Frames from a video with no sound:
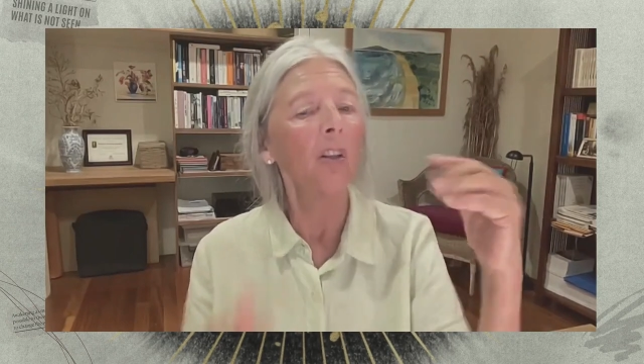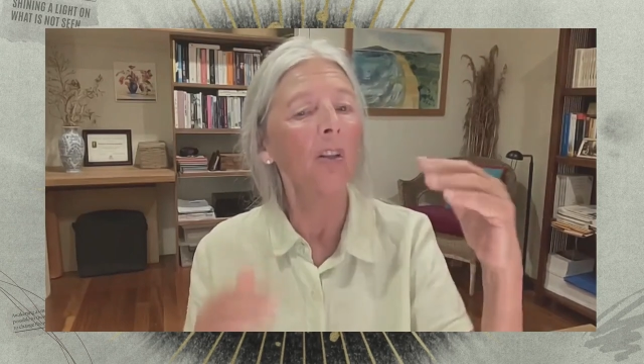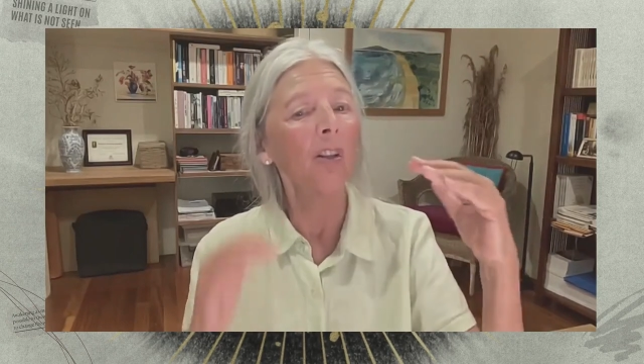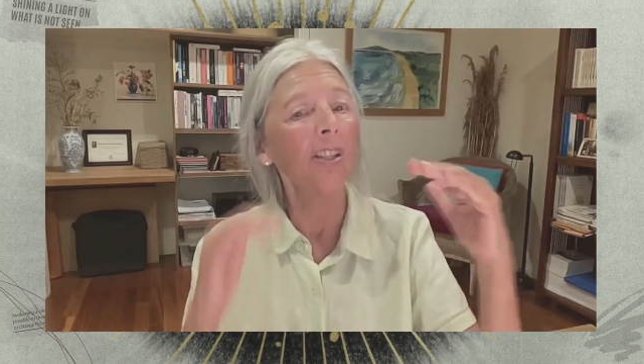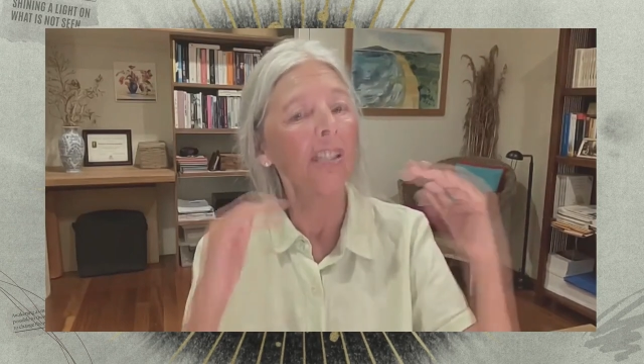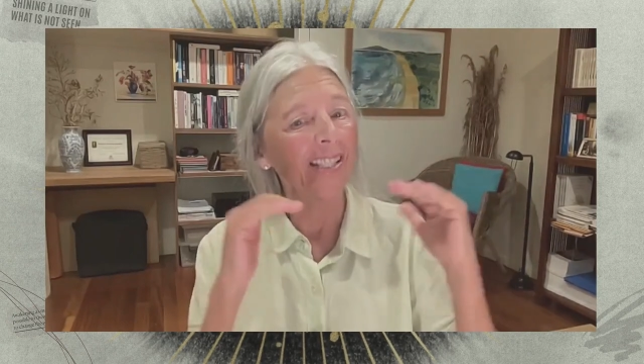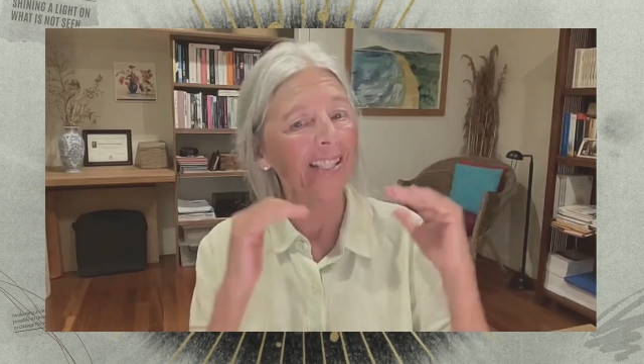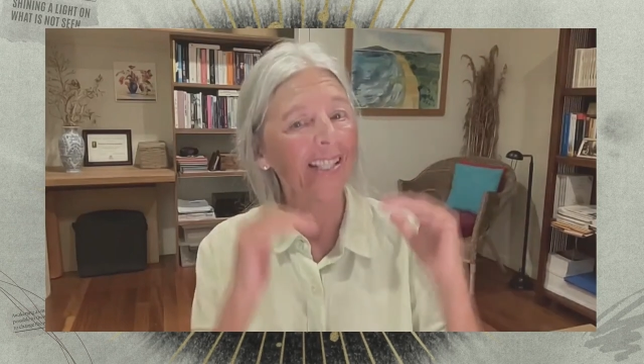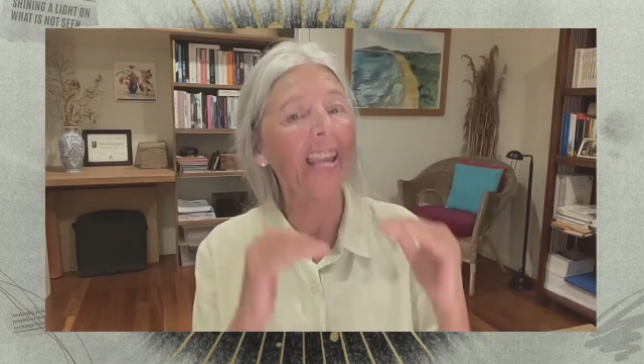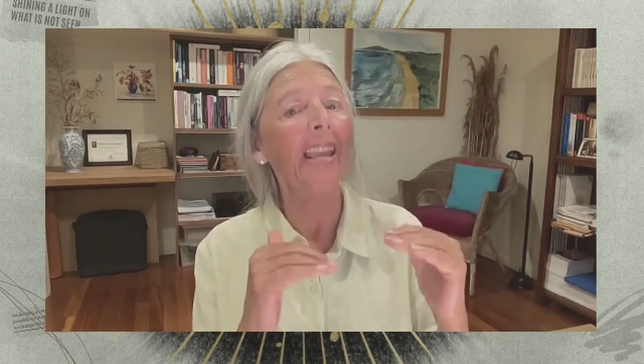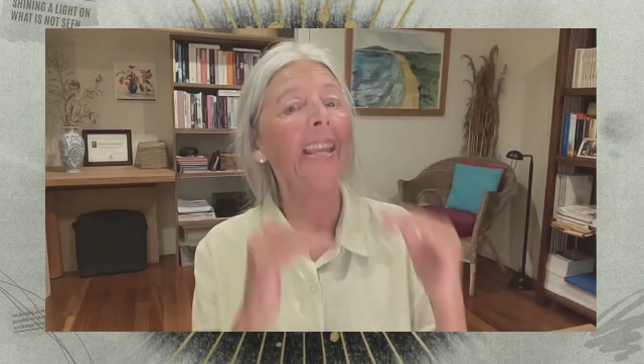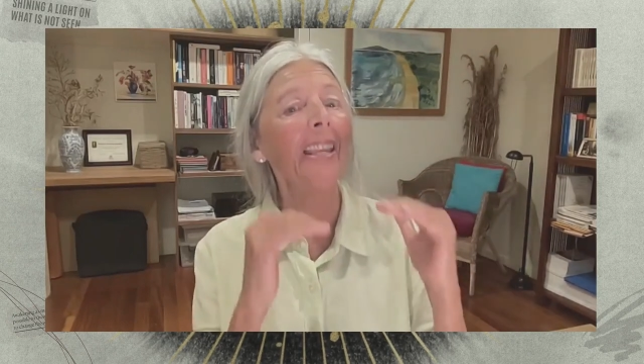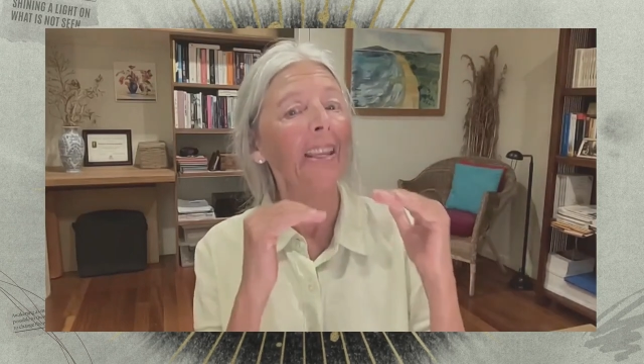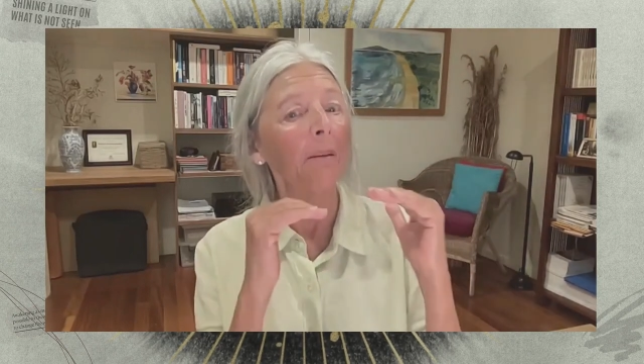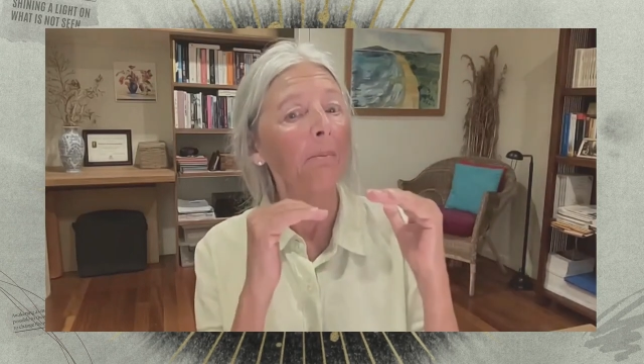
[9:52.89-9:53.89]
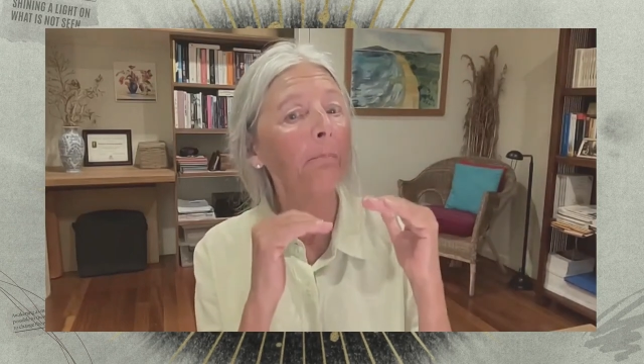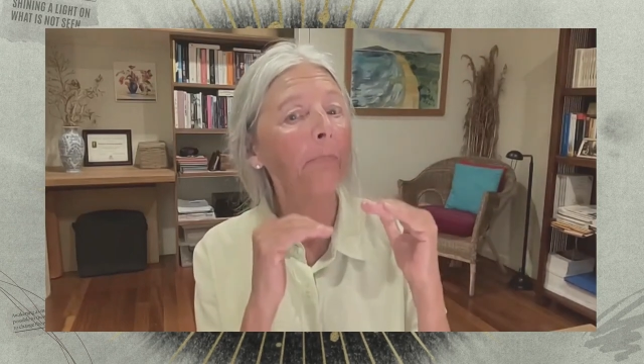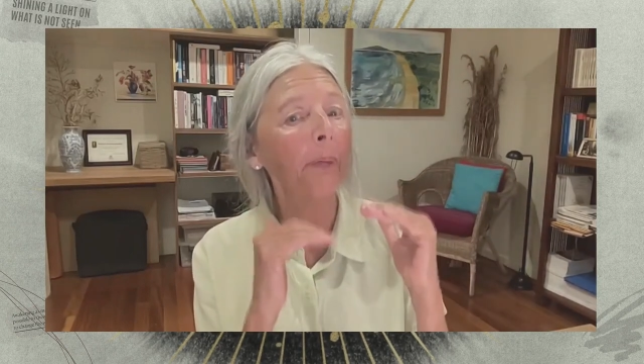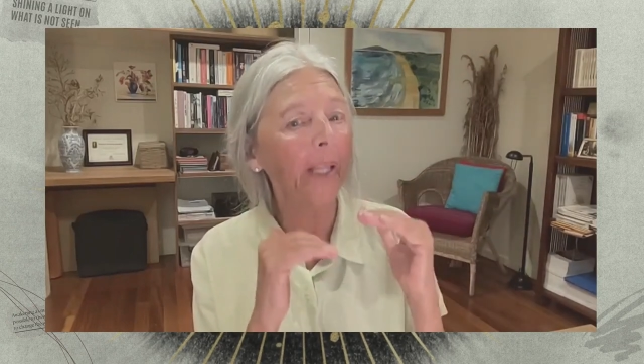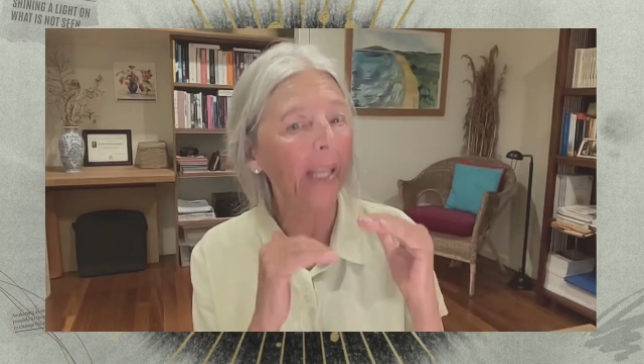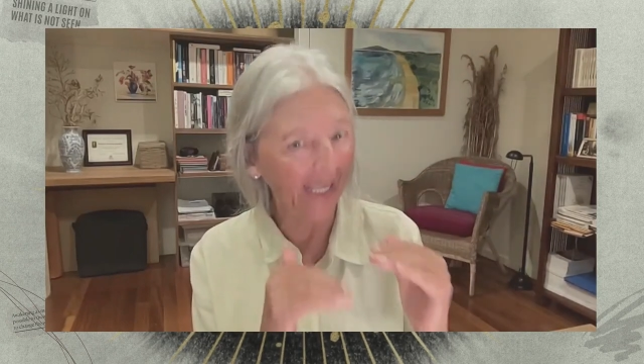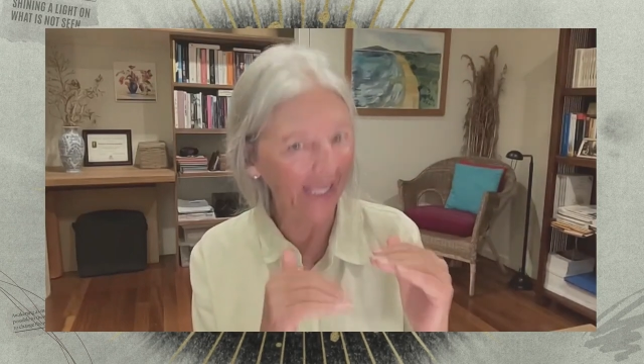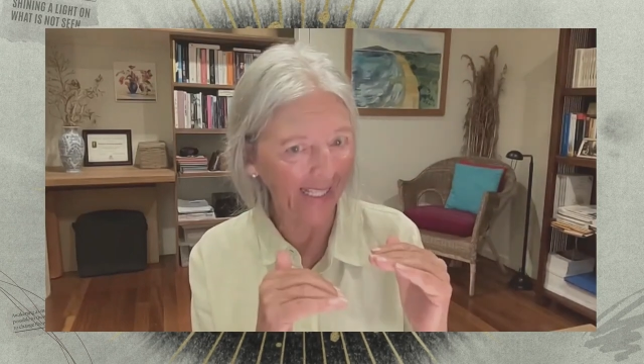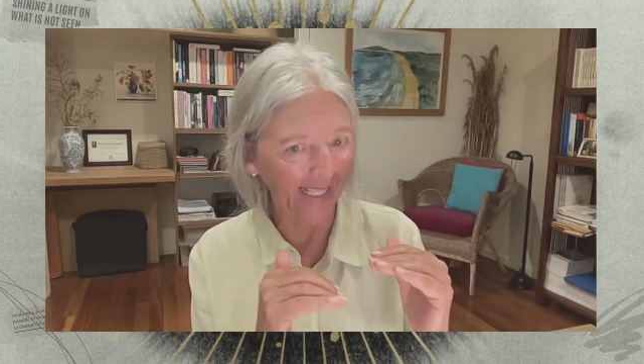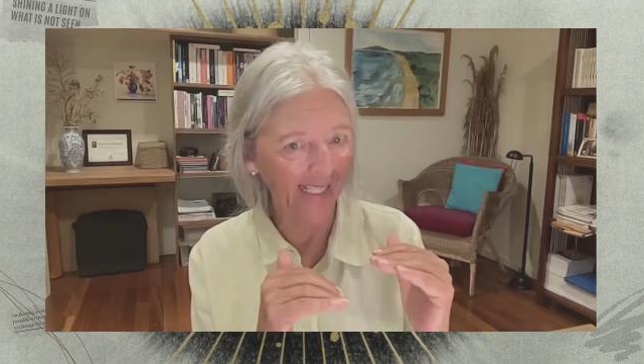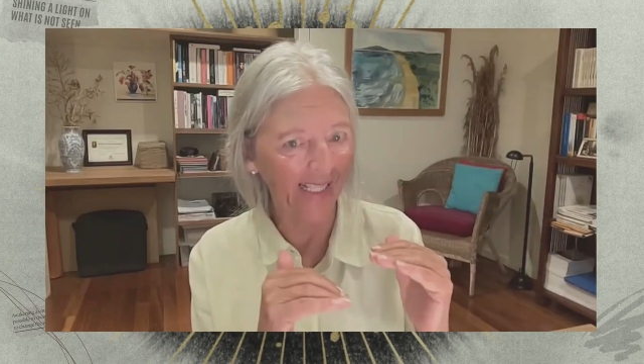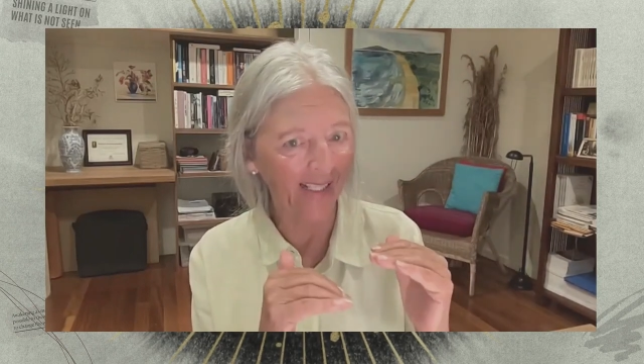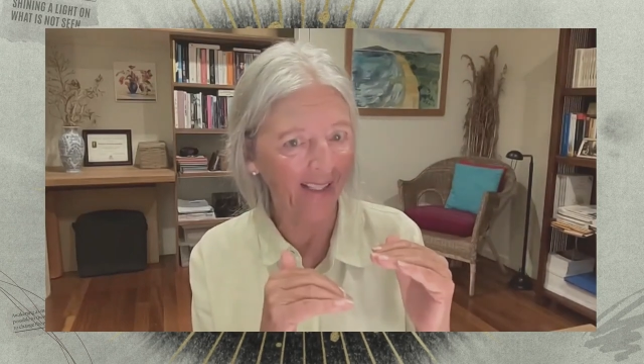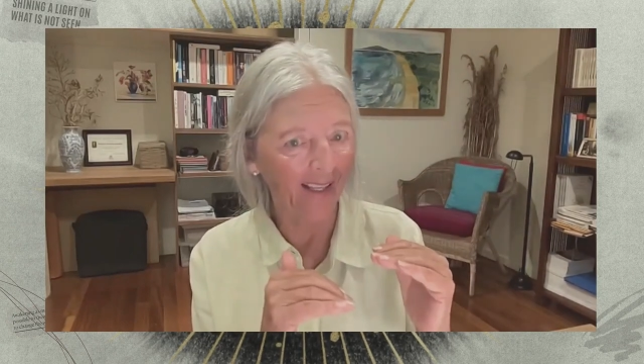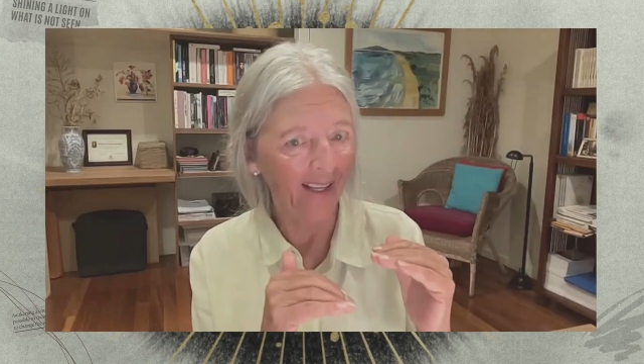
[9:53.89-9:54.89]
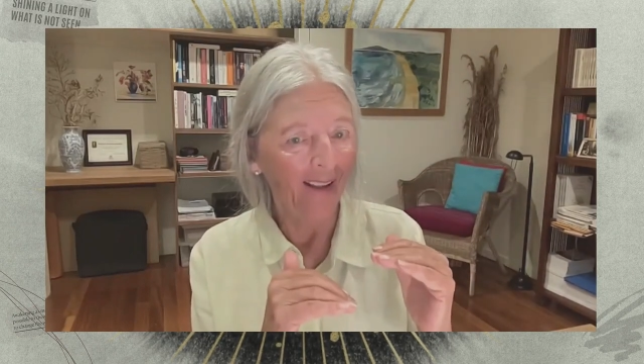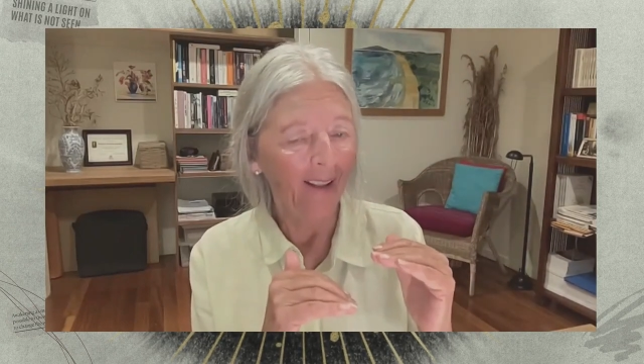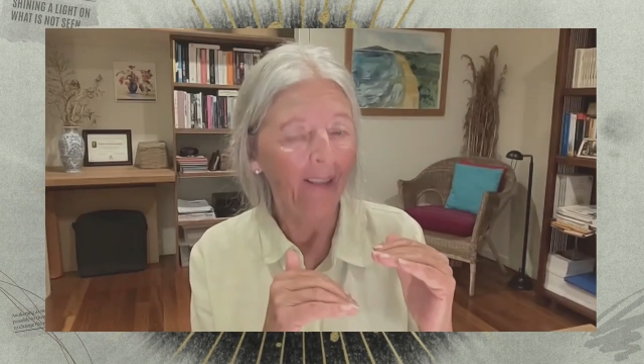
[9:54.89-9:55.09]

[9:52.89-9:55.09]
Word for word: to stay in place.